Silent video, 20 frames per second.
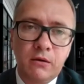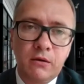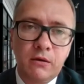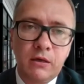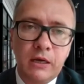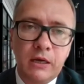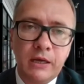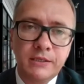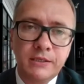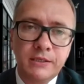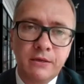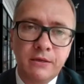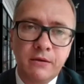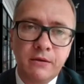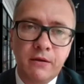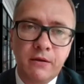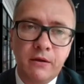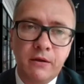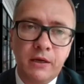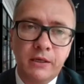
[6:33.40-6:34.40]
I think
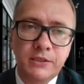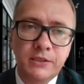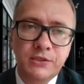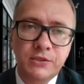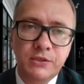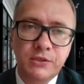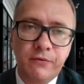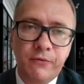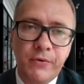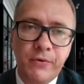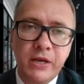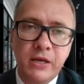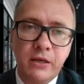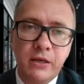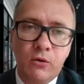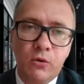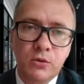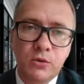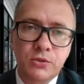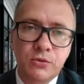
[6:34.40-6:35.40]
it's really
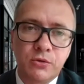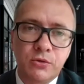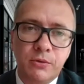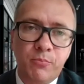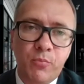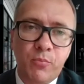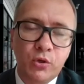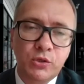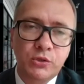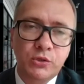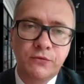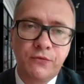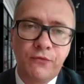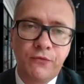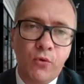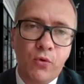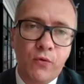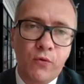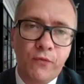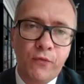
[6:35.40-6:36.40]
also important
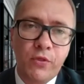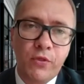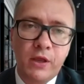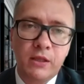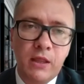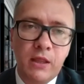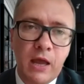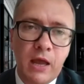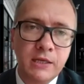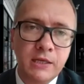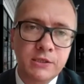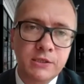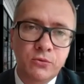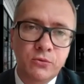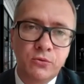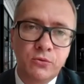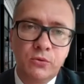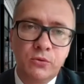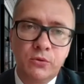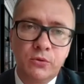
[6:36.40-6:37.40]
for the clients
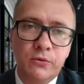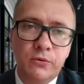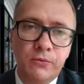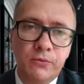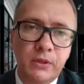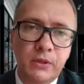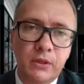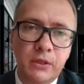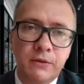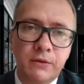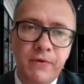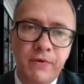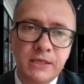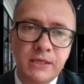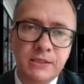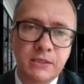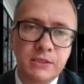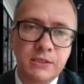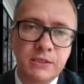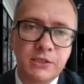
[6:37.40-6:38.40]
who will
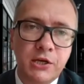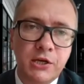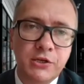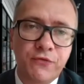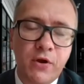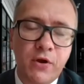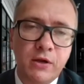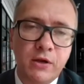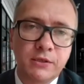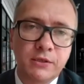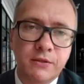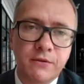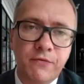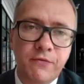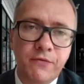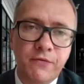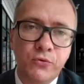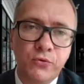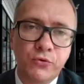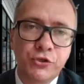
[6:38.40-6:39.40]
invest in such fund in the
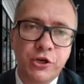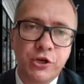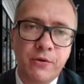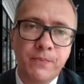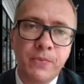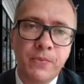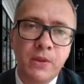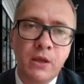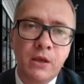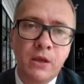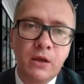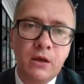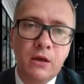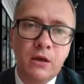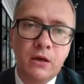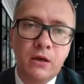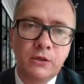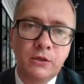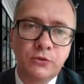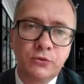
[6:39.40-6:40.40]
future
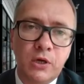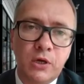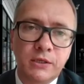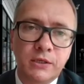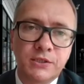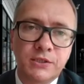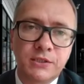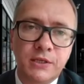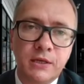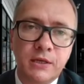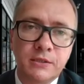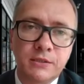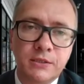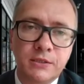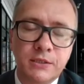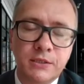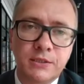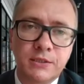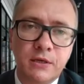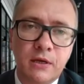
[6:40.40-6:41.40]
to understand
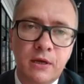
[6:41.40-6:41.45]
this.